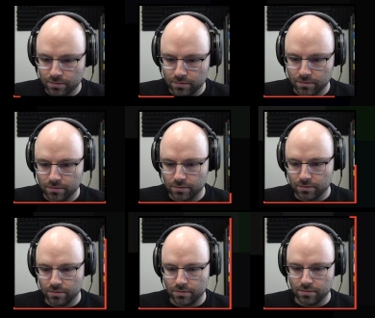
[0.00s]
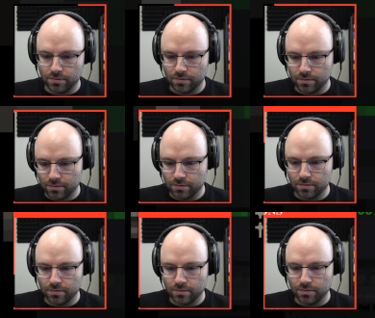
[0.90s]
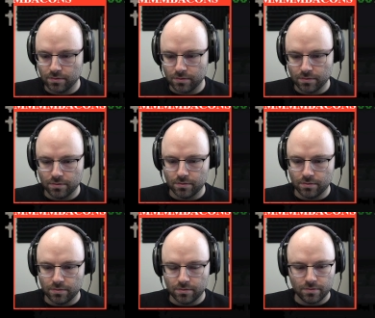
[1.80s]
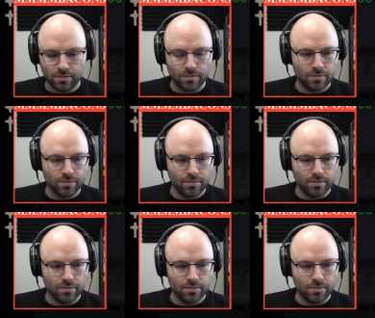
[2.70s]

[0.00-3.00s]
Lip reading: [no speech]